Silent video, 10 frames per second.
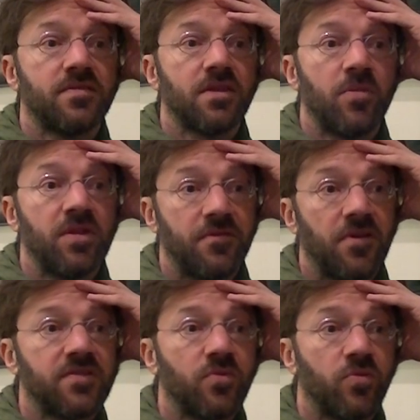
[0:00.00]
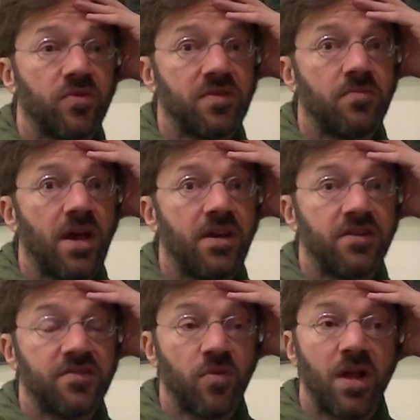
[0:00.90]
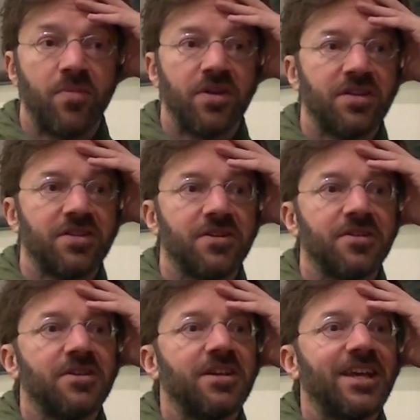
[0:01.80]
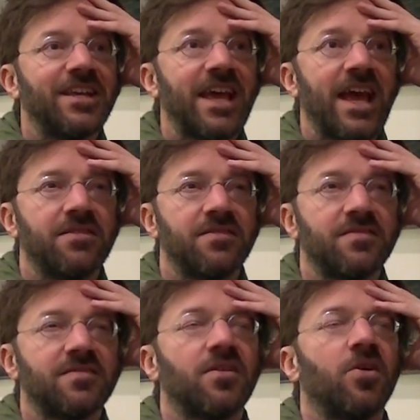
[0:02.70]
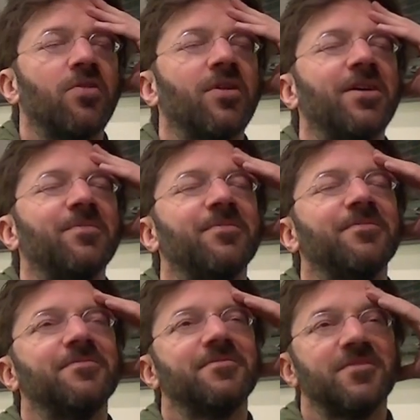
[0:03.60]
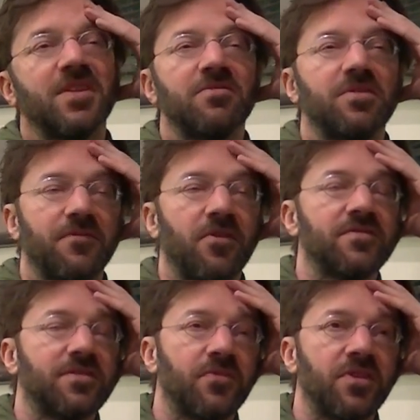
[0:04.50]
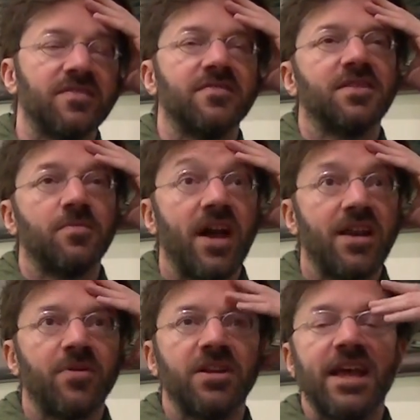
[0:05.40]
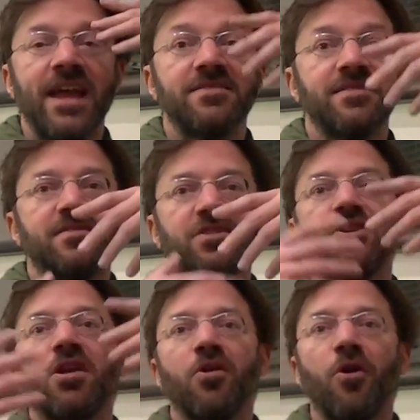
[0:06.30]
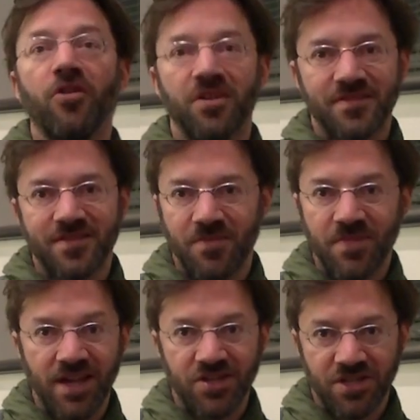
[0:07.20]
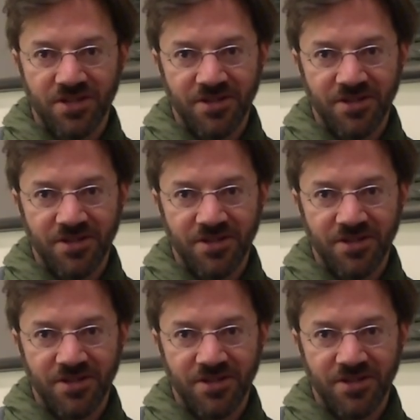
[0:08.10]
I mean the first one was in minor as well, but it ends so, the first symphony is in C minor, but it ends in such glorious C major,